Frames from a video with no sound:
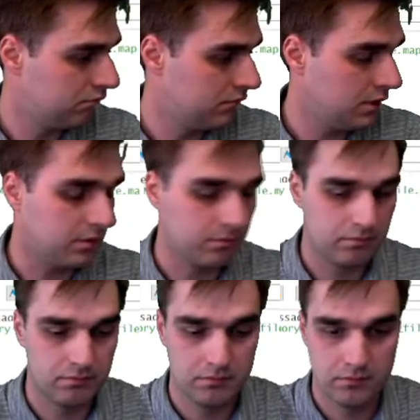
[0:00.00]
Oh,
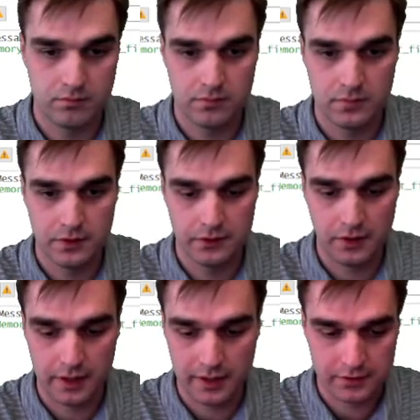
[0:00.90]

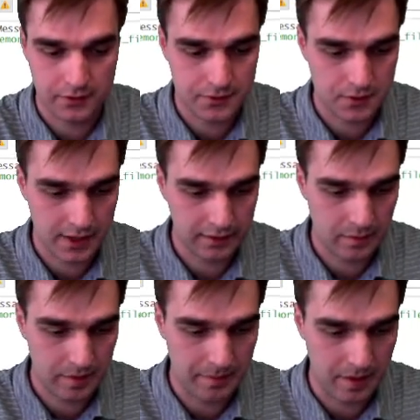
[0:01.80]
sorry, I got
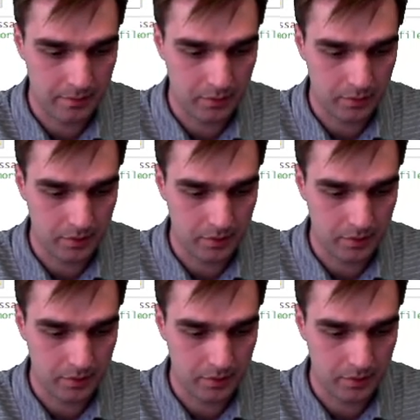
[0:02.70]
distracted by my board